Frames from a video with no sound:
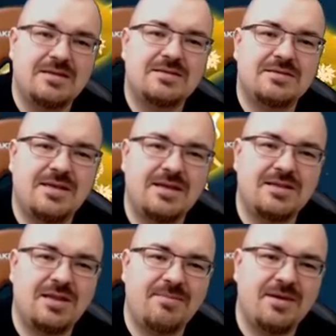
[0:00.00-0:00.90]
skill
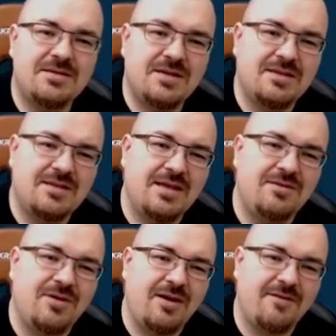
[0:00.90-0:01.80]
damage, and then
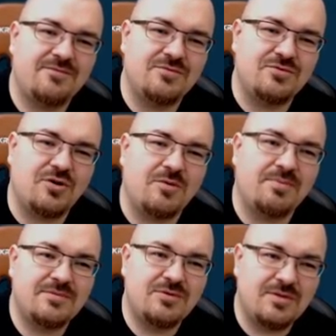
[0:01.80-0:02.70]
you have to drop
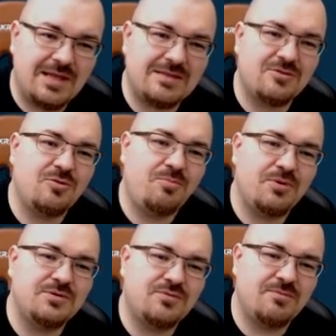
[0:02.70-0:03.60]
another 2
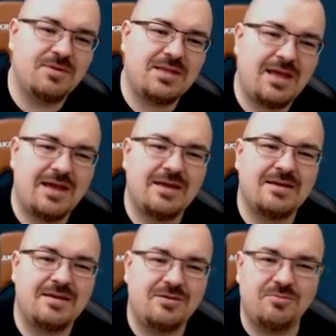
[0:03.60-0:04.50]
points from
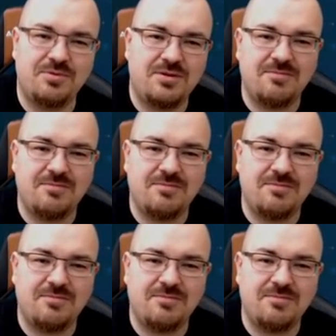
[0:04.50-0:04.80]
attack, and you're pretty